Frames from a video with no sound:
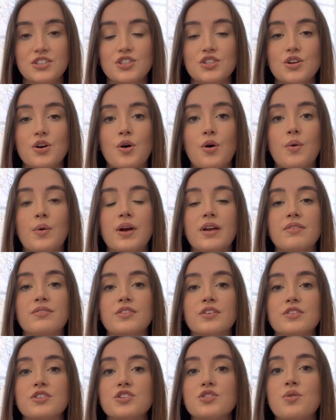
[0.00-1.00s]
So if
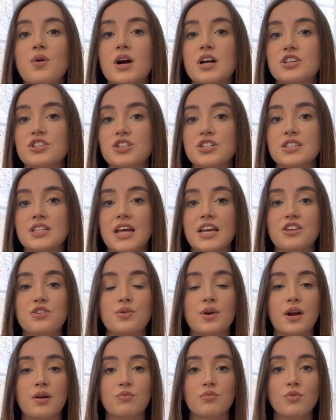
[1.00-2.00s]
there's questions that you
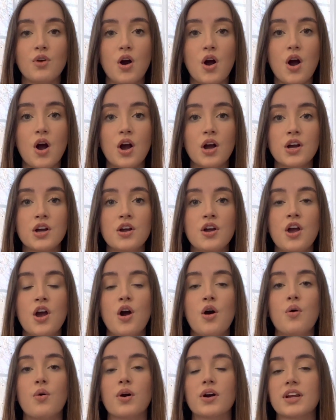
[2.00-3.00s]
get wrong,
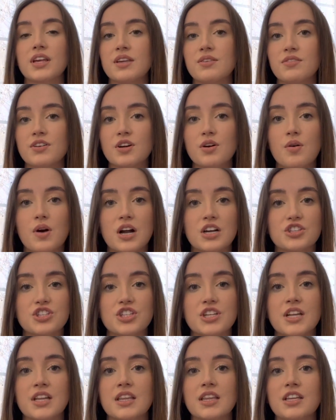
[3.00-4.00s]
or even a
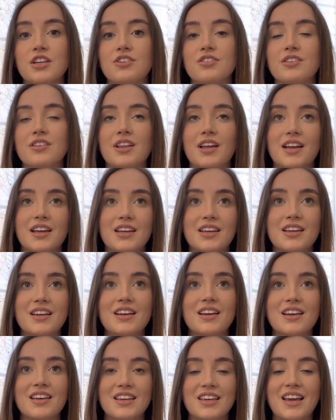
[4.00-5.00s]
question you're like,
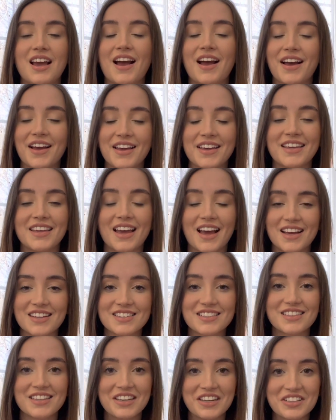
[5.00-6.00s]
yeah, I guess
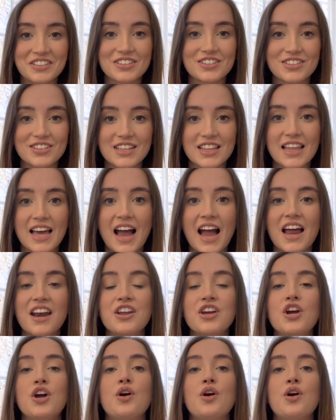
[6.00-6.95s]
the answer to that,